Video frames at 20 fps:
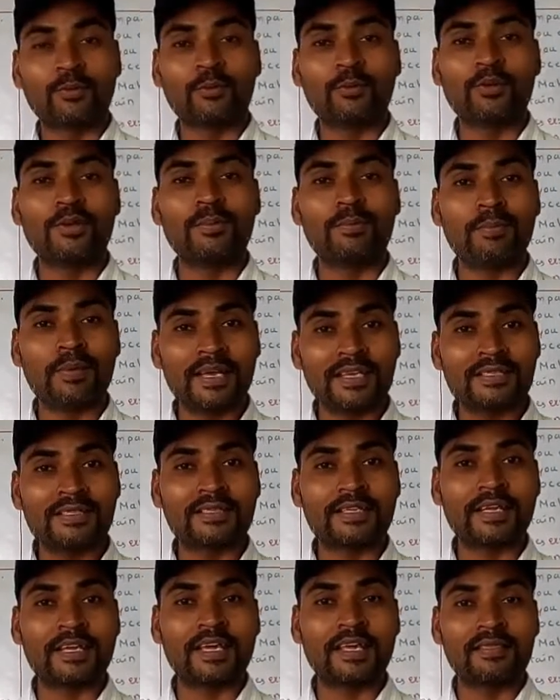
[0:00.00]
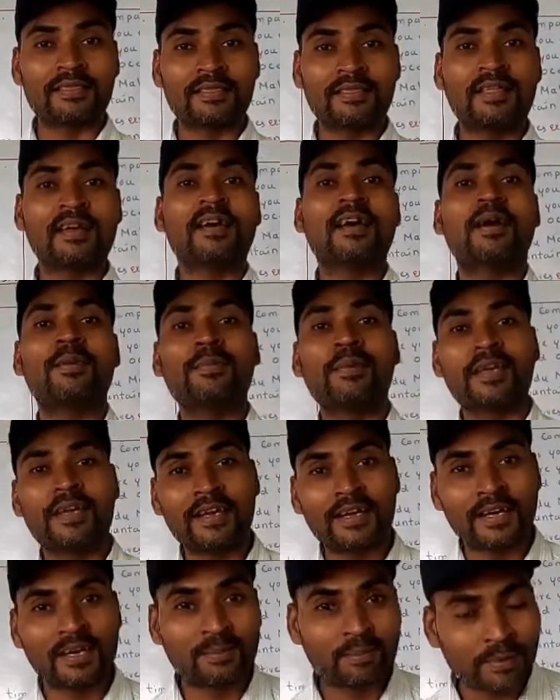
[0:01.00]
we may say the
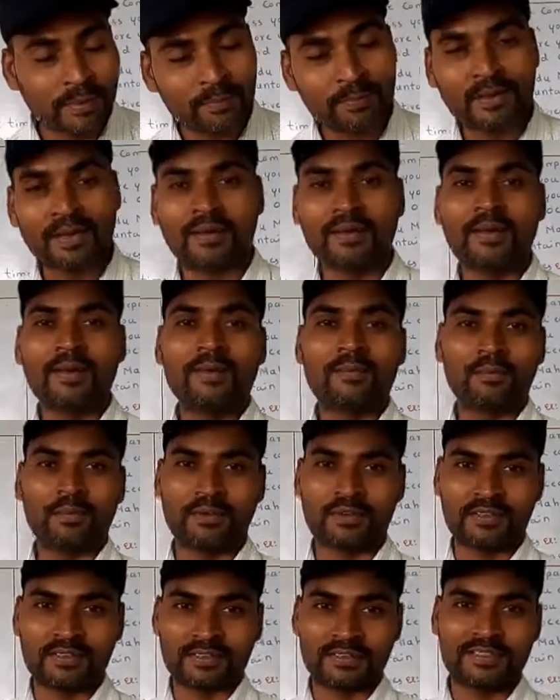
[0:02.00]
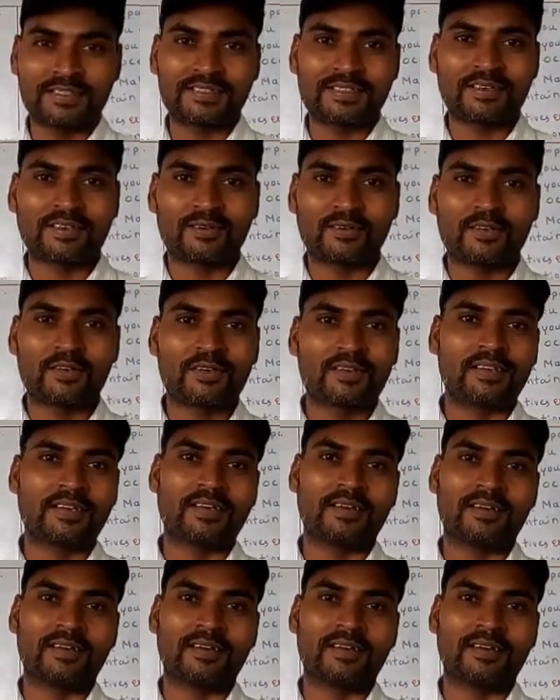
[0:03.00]
American people, because these are not